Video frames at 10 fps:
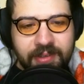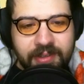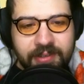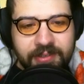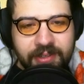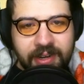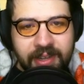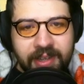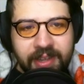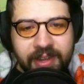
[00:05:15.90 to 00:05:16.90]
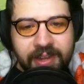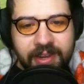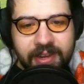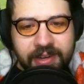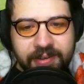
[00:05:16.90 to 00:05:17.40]
All
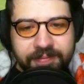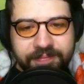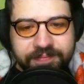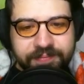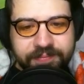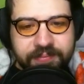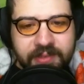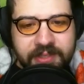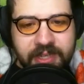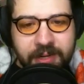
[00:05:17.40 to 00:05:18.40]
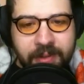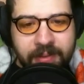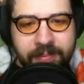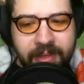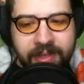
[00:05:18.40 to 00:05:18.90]
right, check my
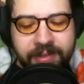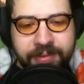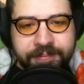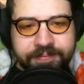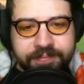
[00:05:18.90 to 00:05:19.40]
mail.